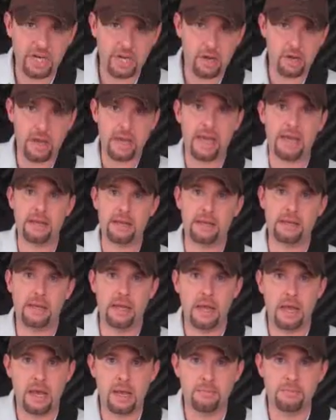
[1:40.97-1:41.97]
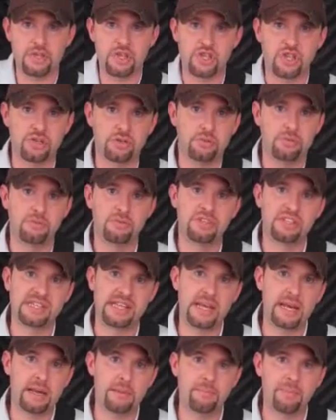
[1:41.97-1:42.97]
I'm going to go ahead and just
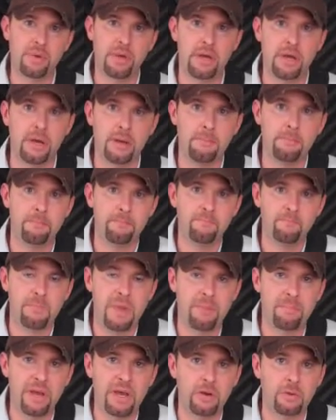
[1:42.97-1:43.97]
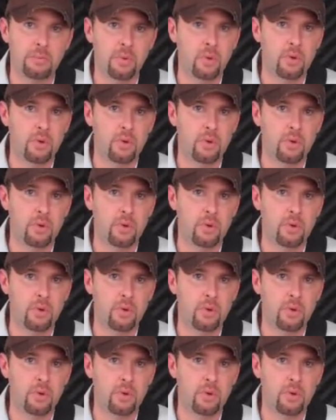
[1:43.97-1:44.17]
set up my pedal